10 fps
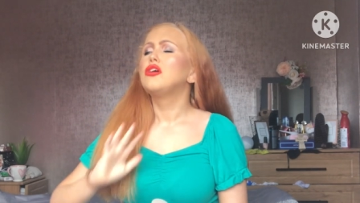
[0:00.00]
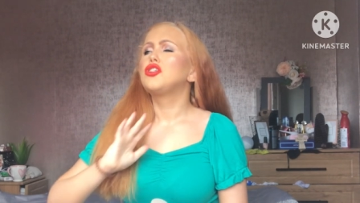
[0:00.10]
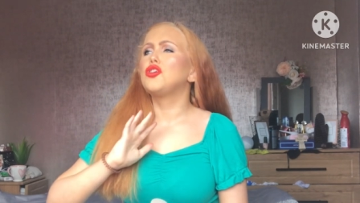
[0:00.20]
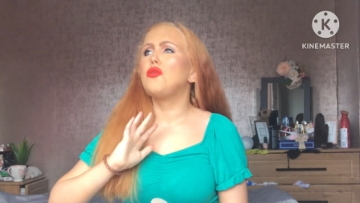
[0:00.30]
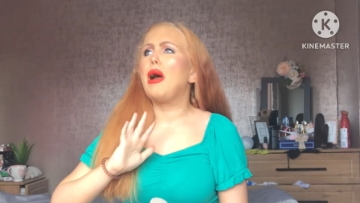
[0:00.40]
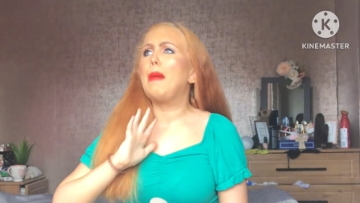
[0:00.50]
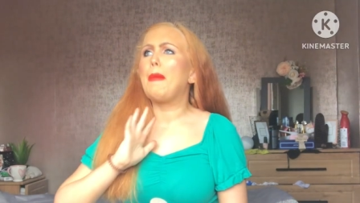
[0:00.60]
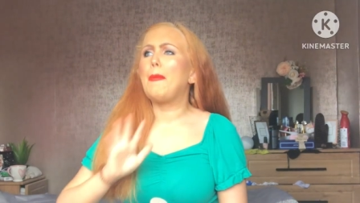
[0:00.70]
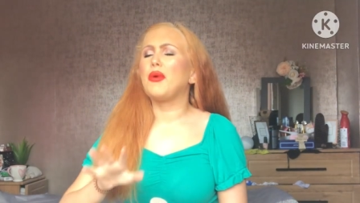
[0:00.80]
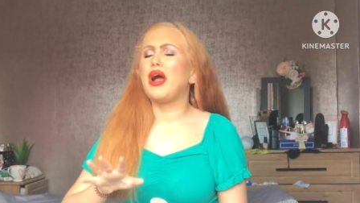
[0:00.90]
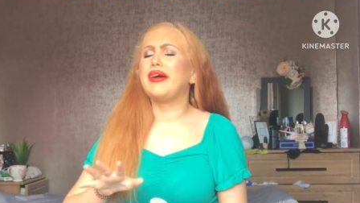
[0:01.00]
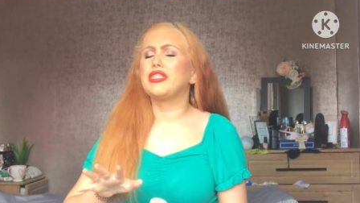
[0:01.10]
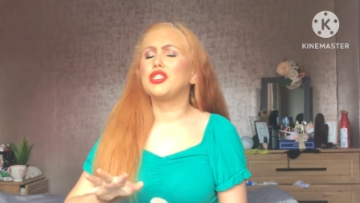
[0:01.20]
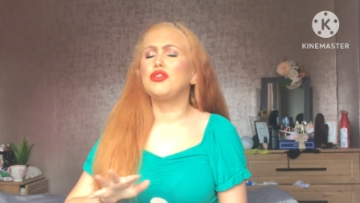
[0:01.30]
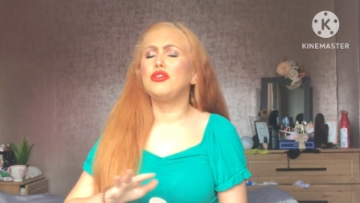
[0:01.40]
So I remember
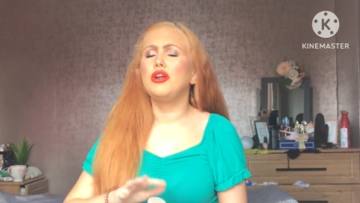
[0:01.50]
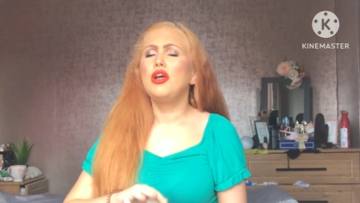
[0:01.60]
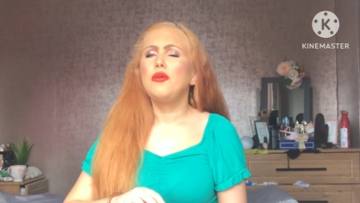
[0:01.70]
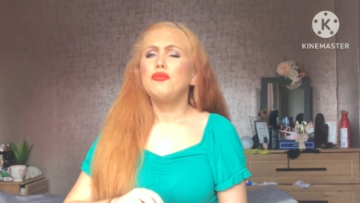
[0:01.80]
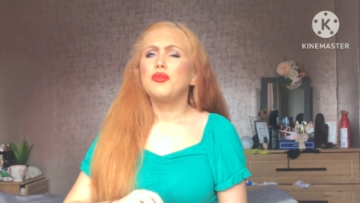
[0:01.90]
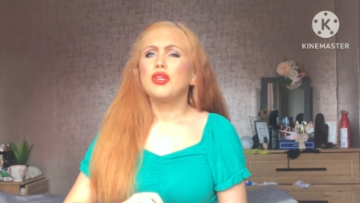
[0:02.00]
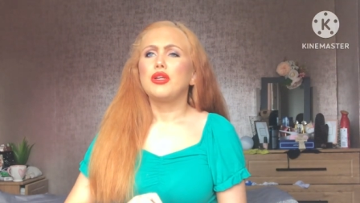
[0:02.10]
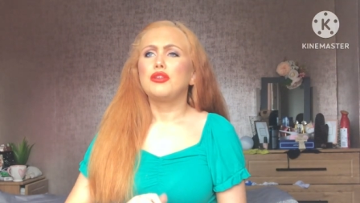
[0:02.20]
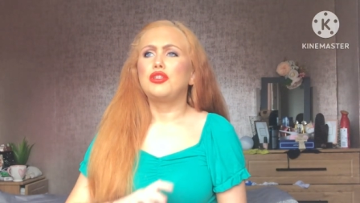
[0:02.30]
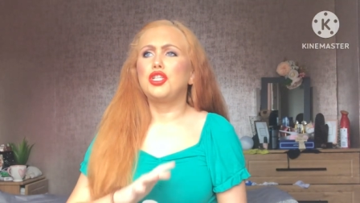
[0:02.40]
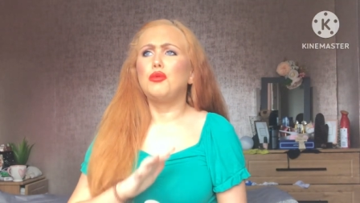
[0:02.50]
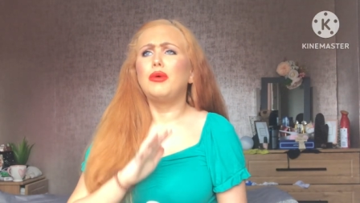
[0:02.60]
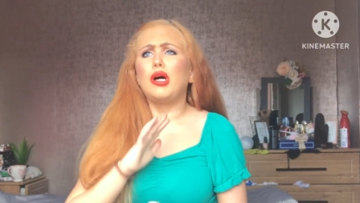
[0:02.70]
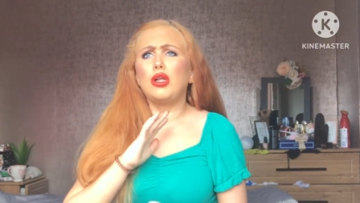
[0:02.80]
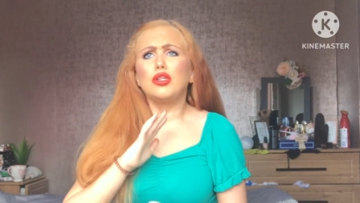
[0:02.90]
asking her, do you know
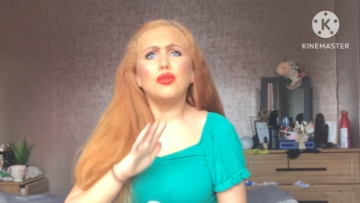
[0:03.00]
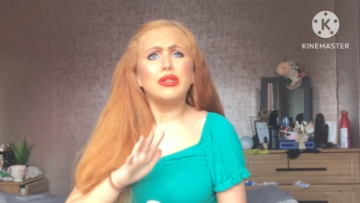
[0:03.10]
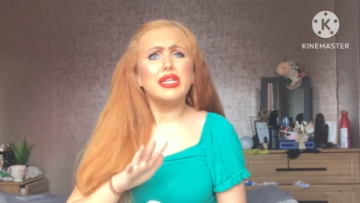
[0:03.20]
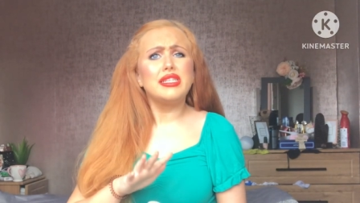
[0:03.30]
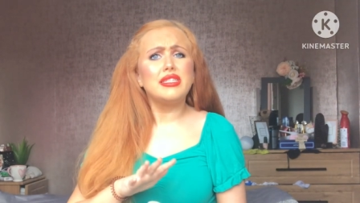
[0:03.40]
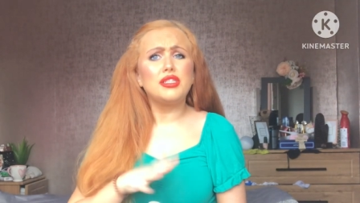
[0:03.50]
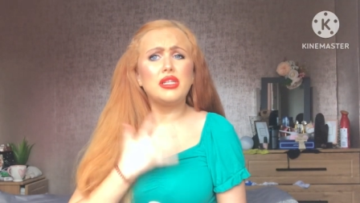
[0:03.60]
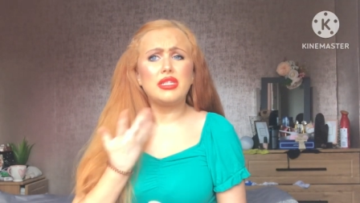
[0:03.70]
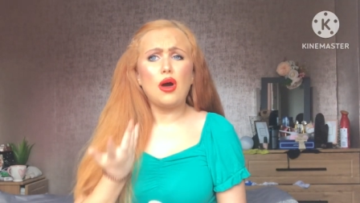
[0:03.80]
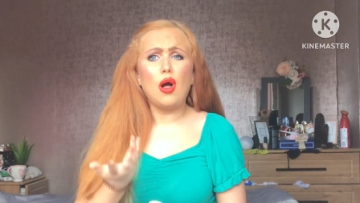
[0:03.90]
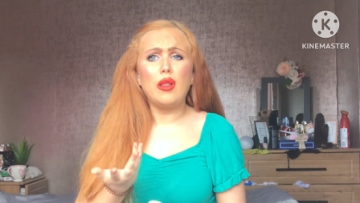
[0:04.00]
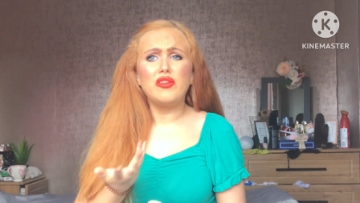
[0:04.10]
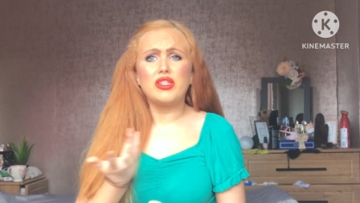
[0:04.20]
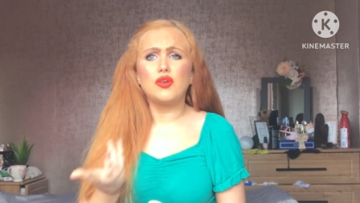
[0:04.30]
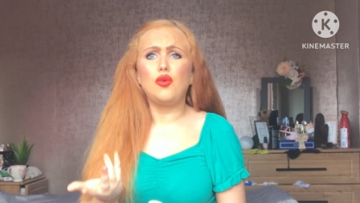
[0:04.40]
what undertone it is? Is it olive?
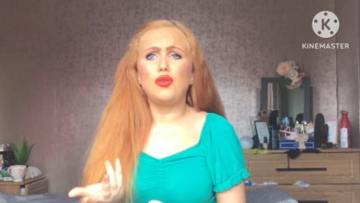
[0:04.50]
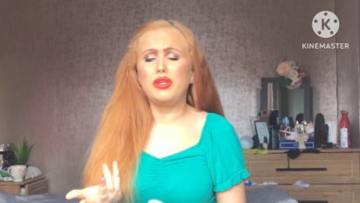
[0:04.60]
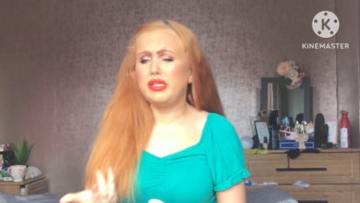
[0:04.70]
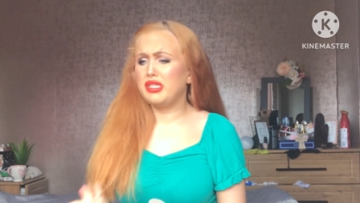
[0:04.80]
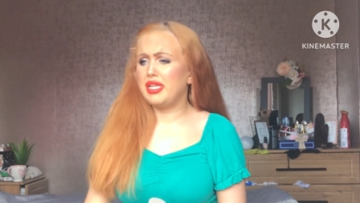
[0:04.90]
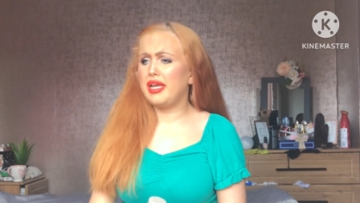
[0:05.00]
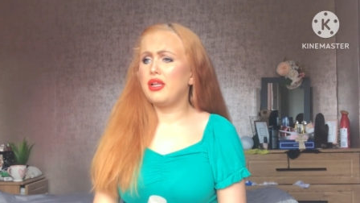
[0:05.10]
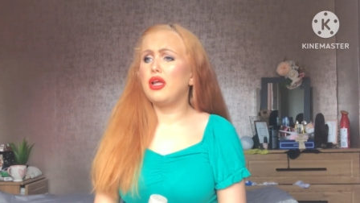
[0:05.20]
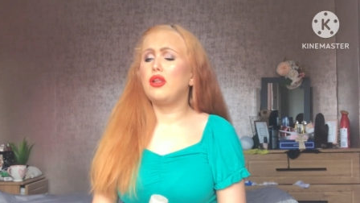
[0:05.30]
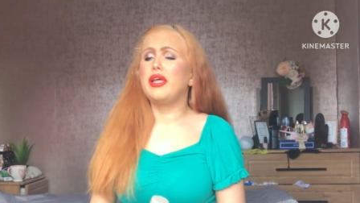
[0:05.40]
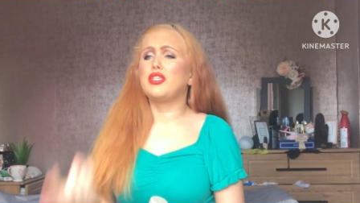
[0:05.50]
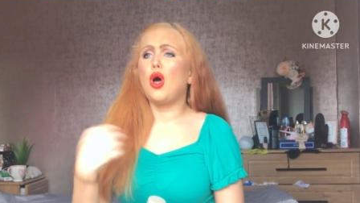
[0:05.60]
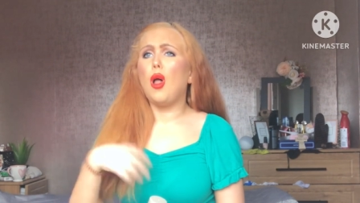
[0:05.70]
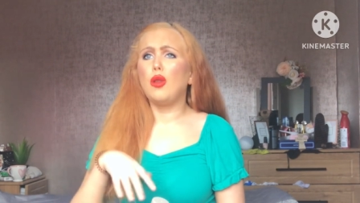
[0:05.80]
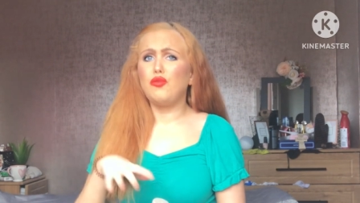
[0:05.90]
Is it golden? And she said, it's
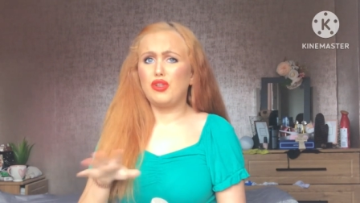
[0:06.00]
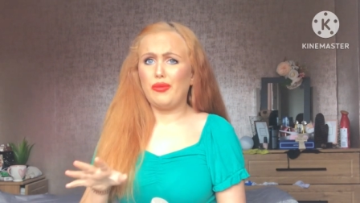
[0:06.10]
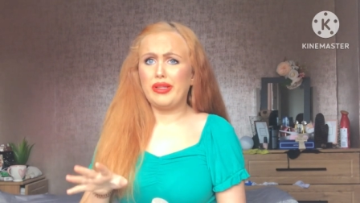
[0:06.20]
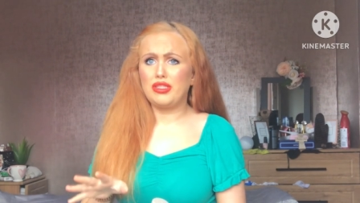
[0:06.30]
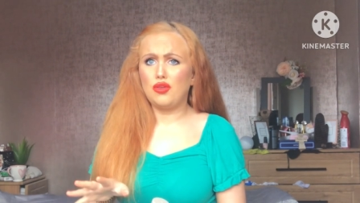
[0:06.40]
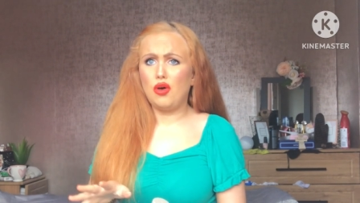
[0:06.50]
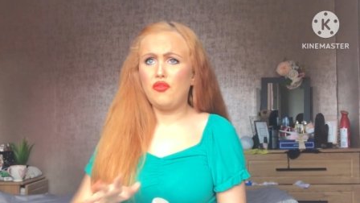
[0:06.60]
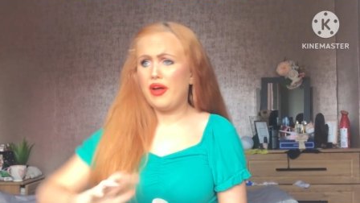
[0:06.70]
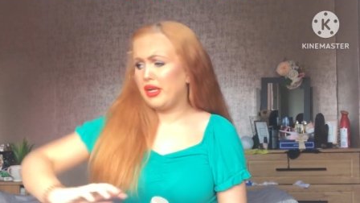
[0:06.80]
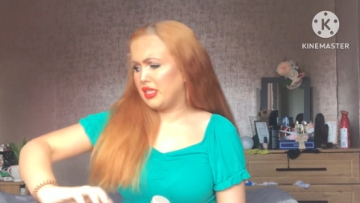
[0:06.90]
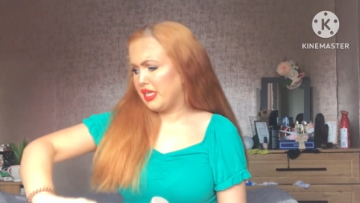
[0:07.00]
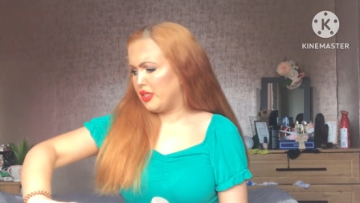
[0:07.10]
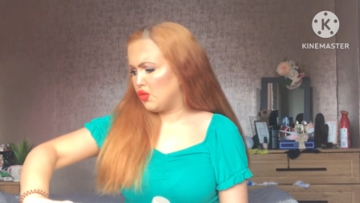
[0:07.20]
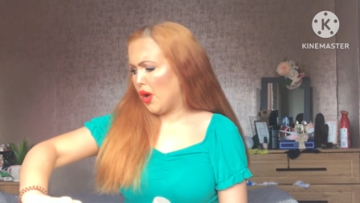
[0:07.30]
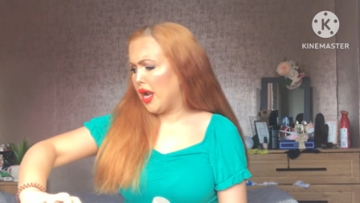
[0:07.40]
olive when you rinse it off. And she
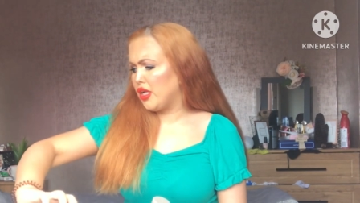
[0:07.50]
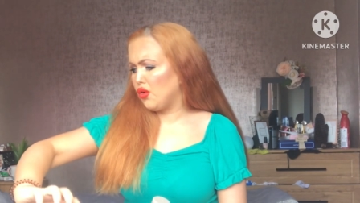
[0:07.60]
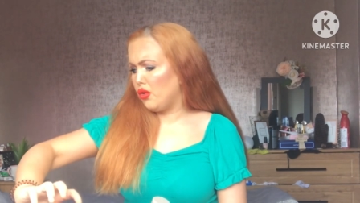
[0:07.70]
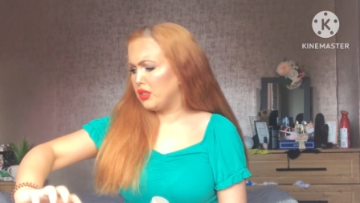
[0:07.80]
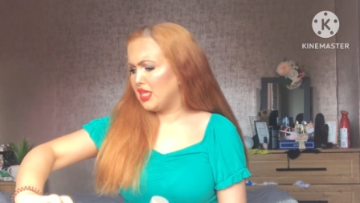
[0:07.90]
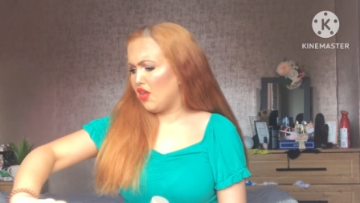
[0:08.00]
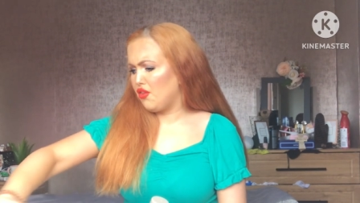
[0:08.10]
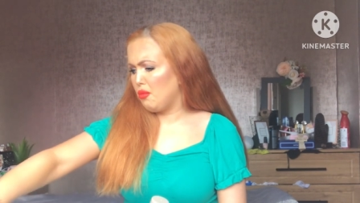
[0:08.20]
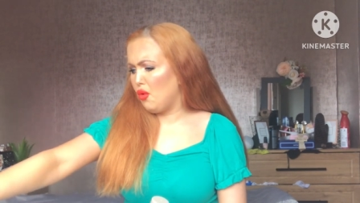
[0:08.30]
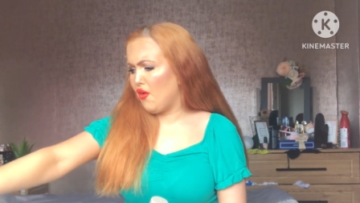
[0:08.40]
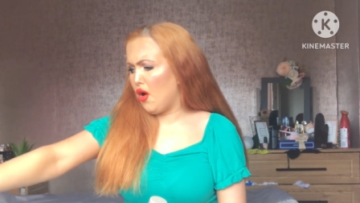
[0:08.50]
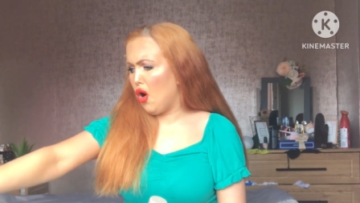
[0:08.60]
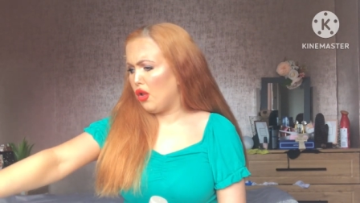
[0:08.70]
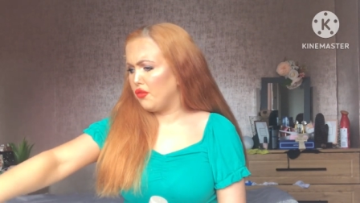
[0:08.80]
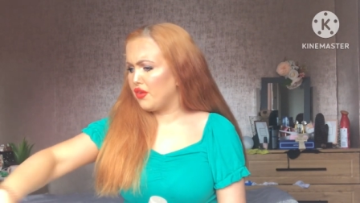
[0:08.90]
is right, it does give you more of an
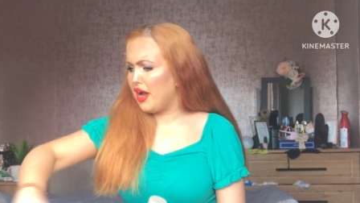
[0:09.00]
olive